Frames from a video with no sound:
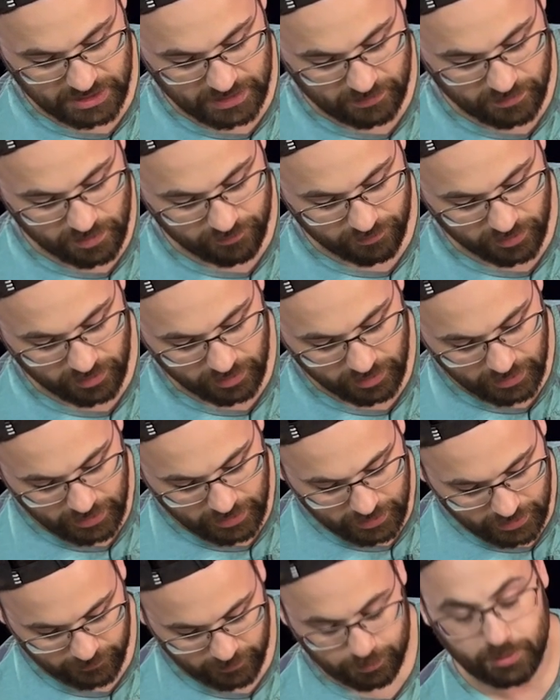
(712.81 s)
However,
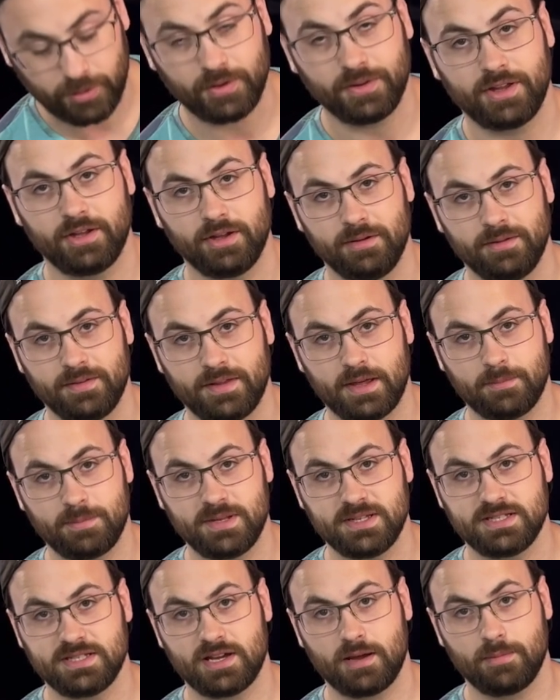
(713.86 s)
if I pulled the, that
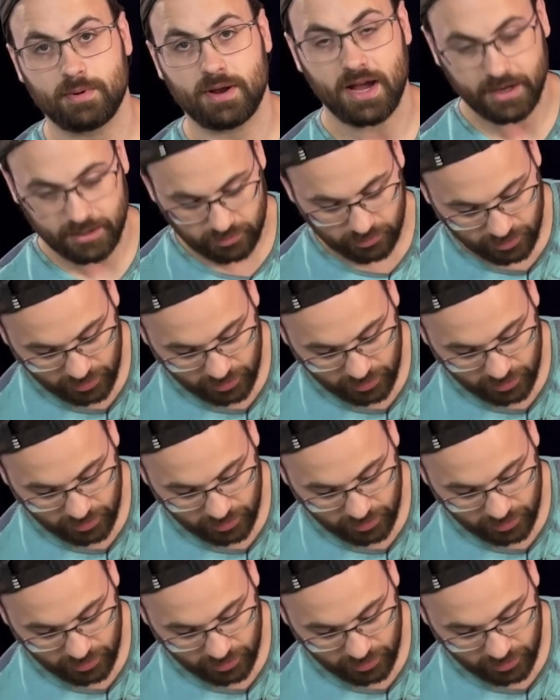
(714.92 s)
PCI bracket